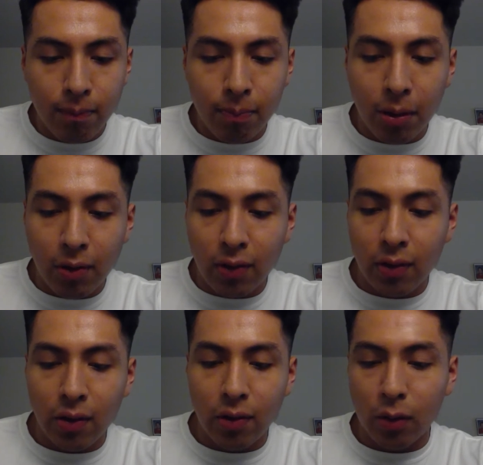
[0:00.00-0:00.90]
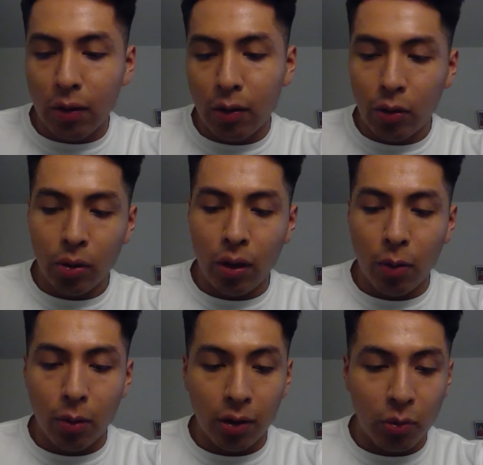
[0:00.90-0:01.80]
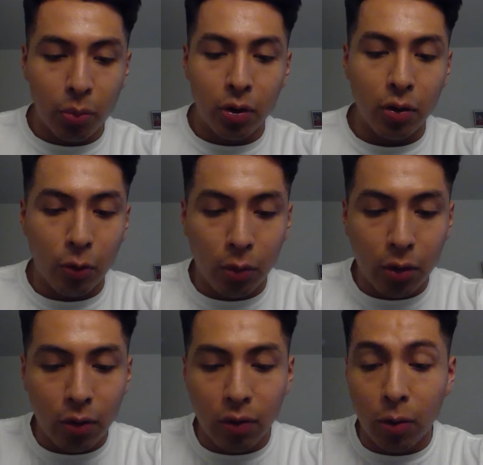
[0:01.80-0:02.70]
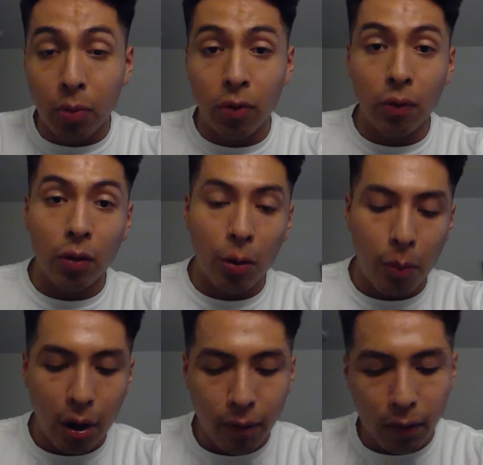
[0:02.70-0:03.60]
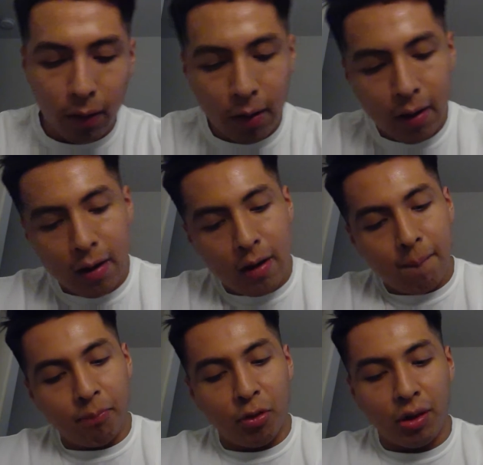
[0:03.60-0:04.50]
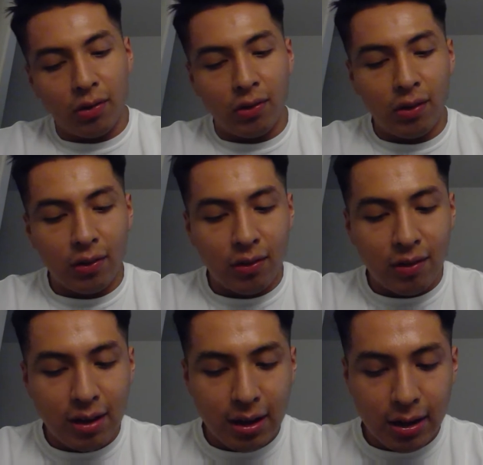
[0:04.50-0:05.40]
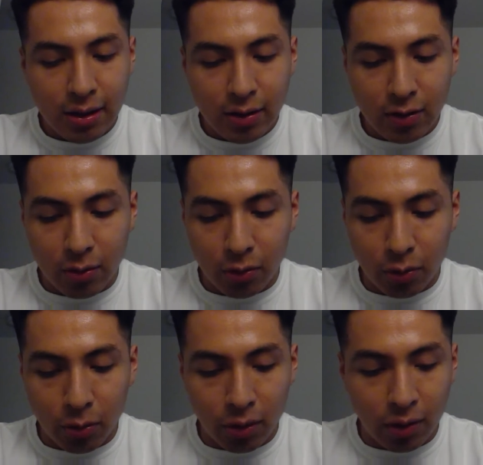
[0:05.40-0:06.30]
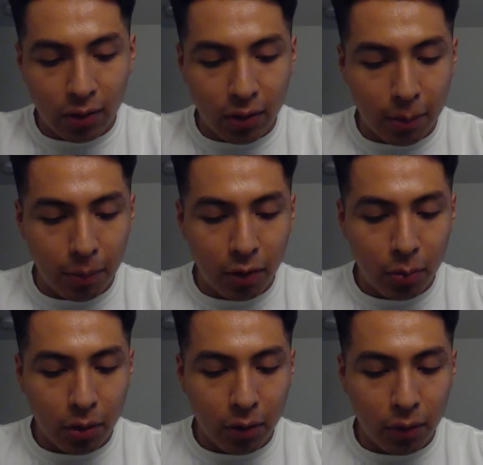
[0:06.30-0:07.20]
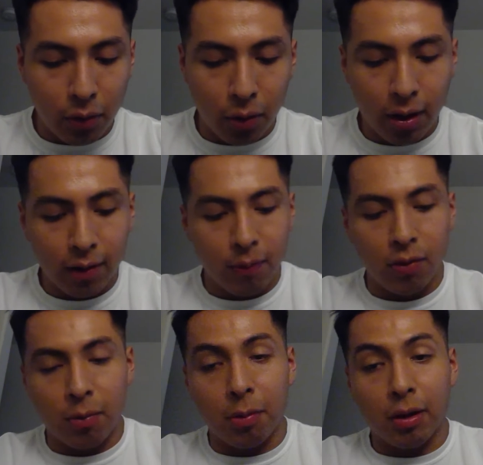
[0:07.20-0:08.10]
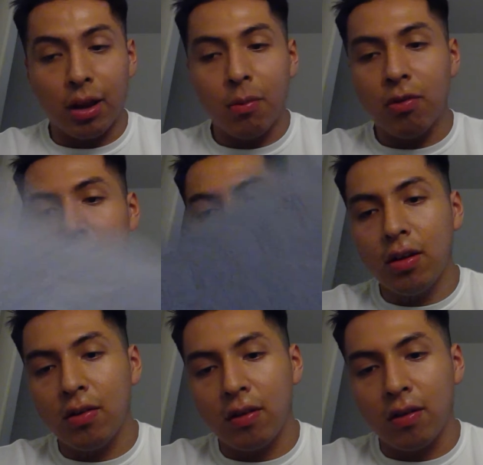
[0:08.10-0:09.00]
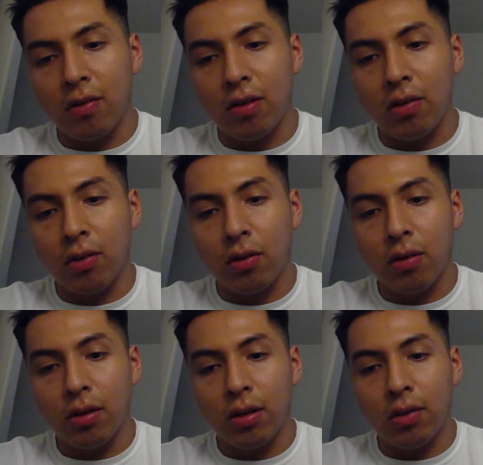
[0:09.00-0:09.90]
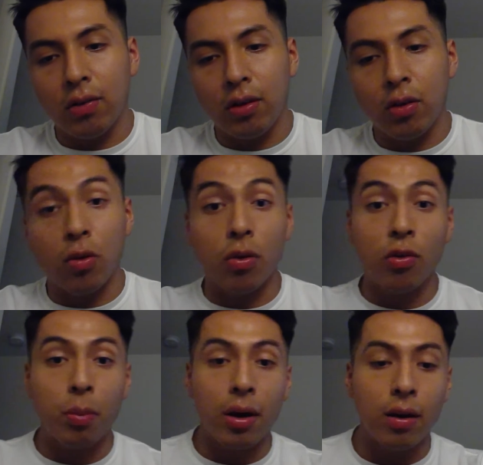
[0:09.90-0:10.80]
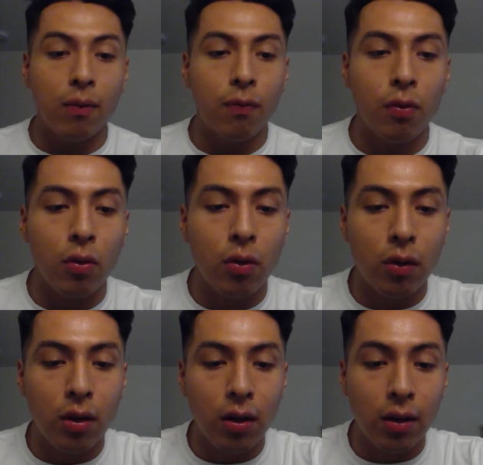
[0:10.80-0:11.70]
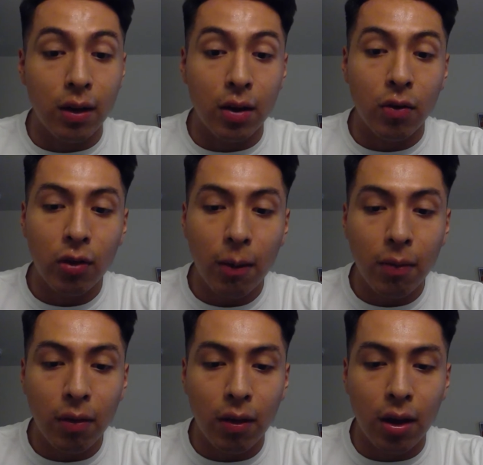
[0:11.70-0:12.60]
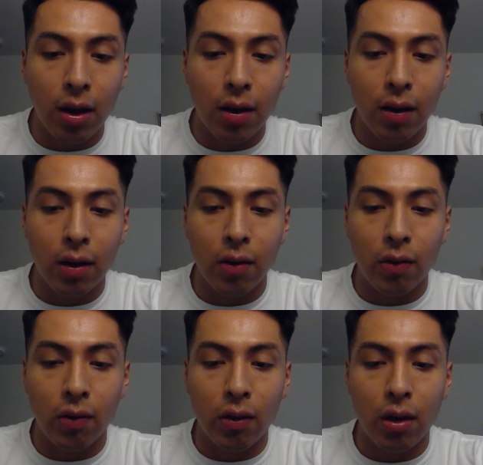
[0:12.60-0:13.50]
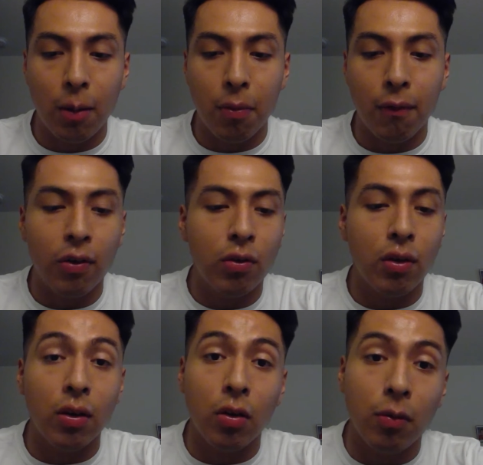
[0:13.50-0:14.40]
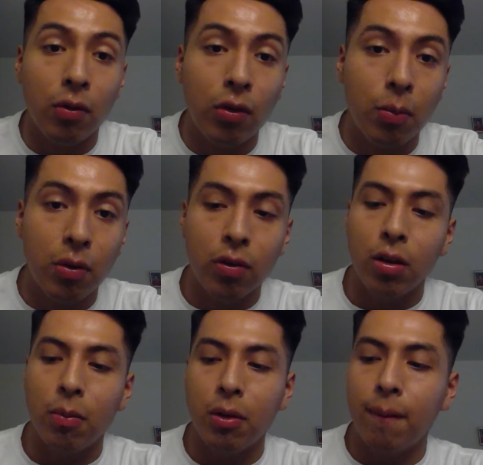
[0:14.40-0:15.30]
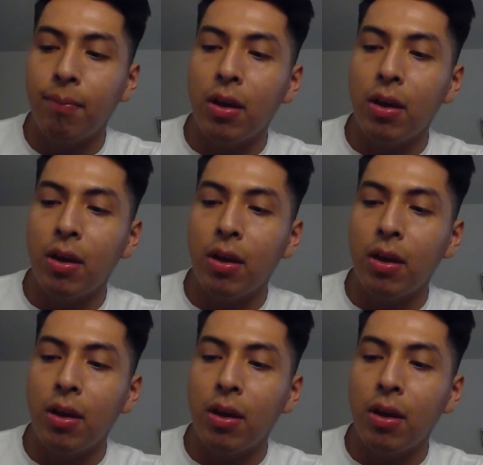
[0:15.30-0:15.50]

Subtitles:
businesses that were exploiting their workers in the pursuit of greater profit. In 2016, she was awarded the Sydney Peace Prize for her activism on climate change, and she's currently a senior correspondent for The Intercept and is a professor at the University of British Columbia.